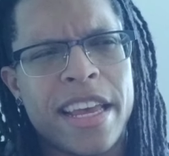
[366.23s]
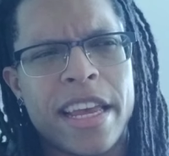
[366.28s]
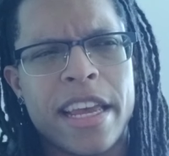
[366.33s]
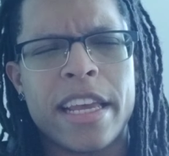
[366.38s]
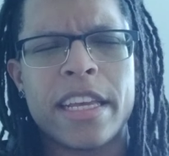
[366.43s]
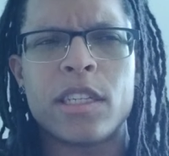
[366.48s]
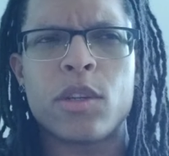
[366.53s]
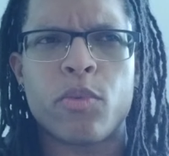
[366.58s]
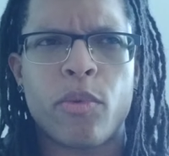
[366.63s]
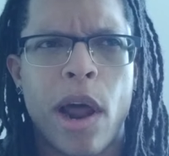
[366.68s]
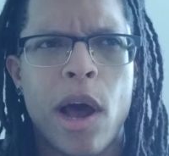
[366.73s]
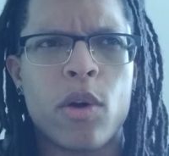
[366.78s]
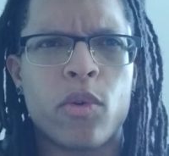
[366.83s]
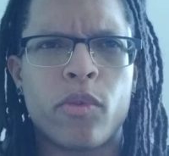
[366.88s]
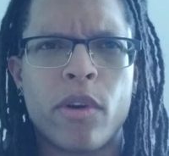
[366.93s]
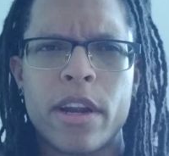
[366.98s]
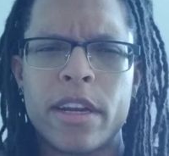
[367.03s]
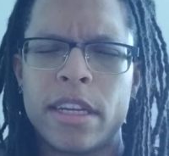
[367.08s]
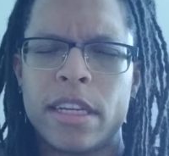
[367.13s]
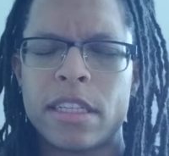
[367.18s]
His
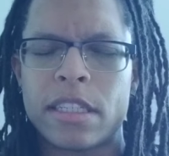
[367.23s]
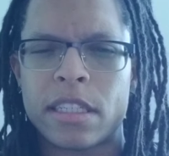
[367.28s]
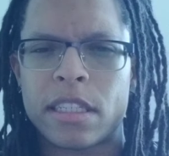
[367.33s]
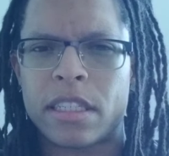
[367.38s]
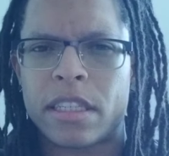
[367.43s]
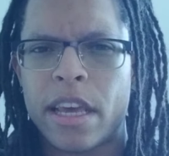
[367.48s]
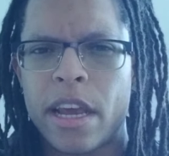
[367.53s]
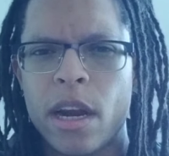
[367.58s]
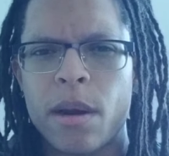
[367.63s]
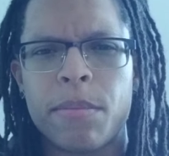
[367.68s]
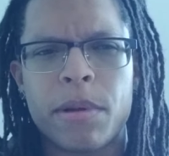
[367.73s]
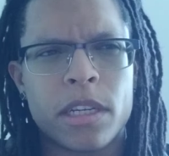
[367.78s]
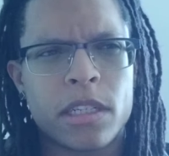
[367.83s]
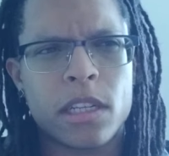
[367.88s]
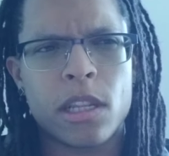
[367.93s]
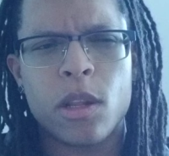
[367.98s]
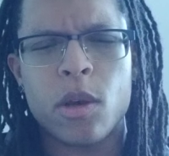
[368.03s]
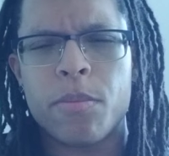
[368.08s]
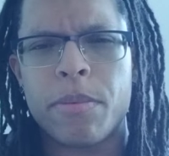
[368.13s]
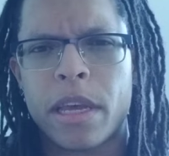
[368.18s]
route running is there, but
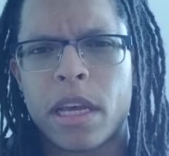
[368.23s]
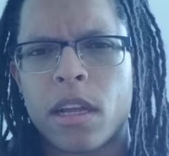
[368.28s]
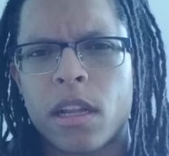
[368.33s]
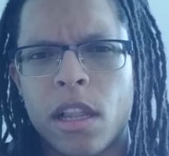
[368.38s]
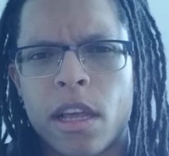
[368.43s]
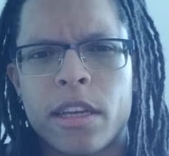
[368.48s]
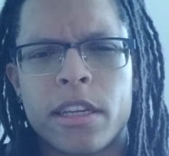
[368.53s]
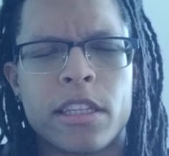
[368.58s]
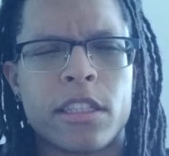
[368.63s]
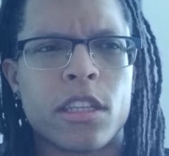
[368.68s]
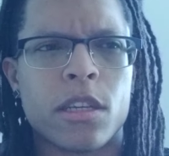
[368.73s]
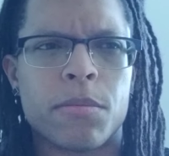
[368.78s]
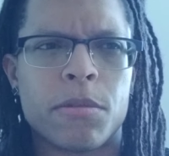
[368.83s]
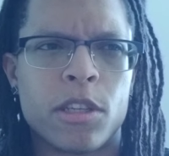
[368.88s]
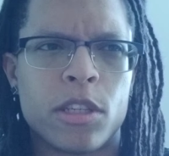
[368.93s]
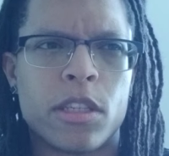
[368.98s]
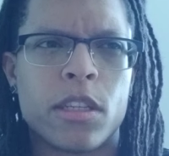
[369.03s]
it's a little bit clunky to me.